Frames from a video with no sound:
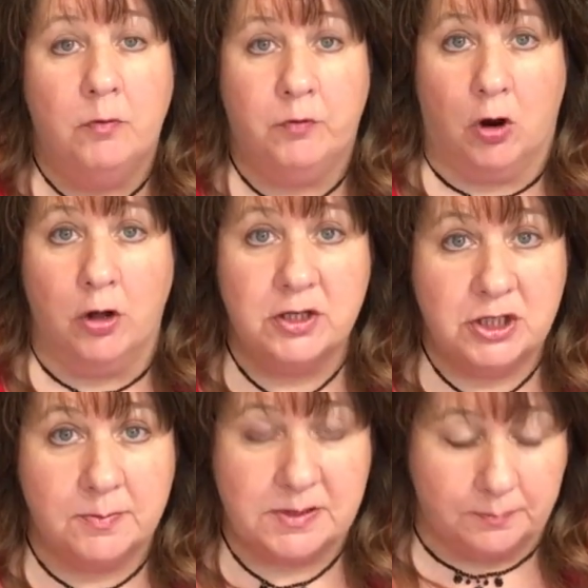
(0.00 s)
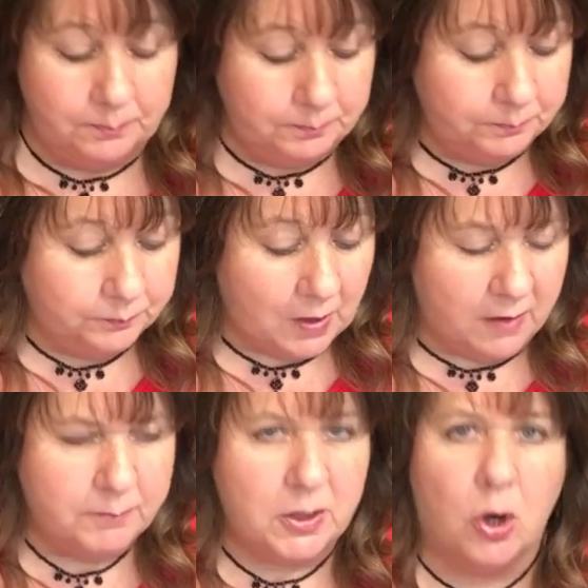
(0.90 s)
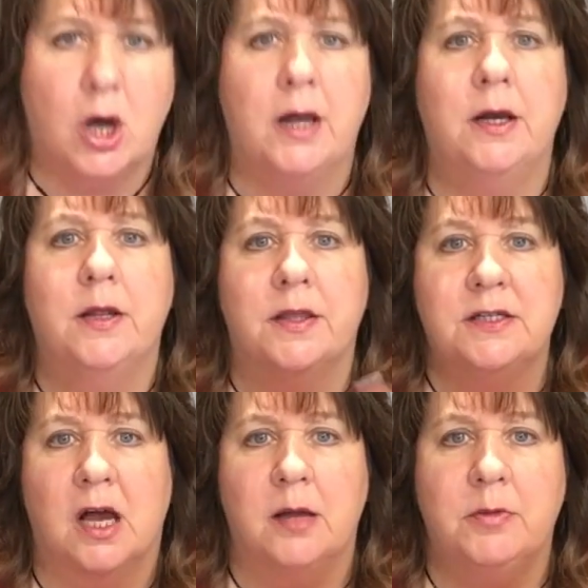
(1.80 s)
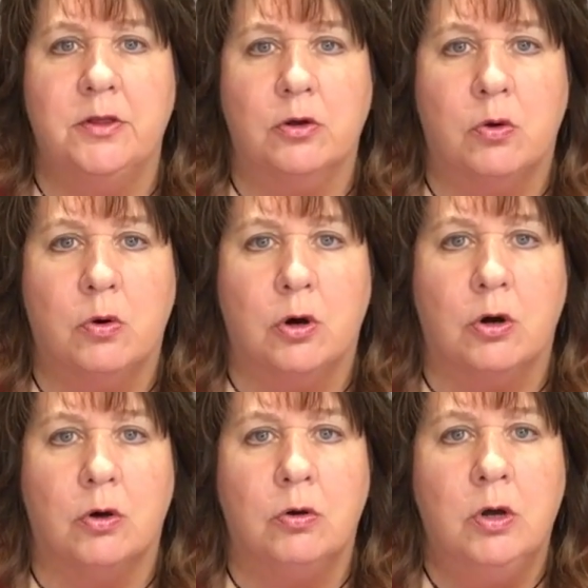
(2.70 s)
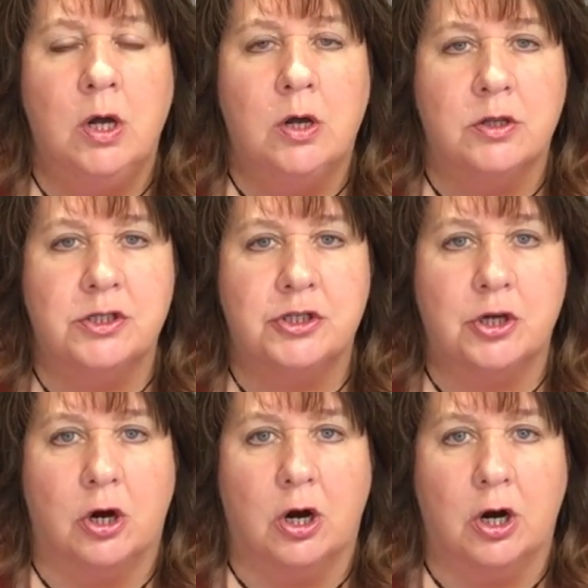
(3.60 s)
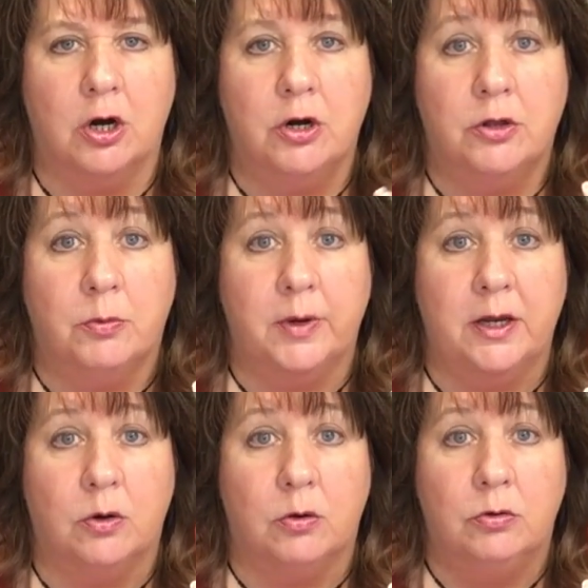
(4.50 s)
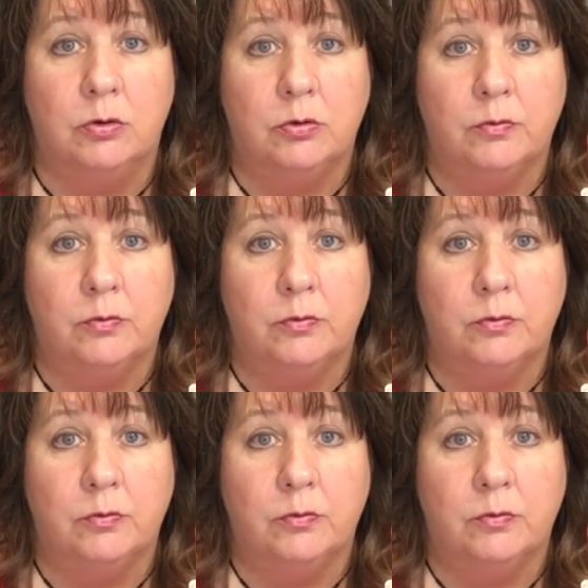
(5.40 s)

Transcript: For all the ships I've been on, the Diamond, the Coral, the Star, the Regal,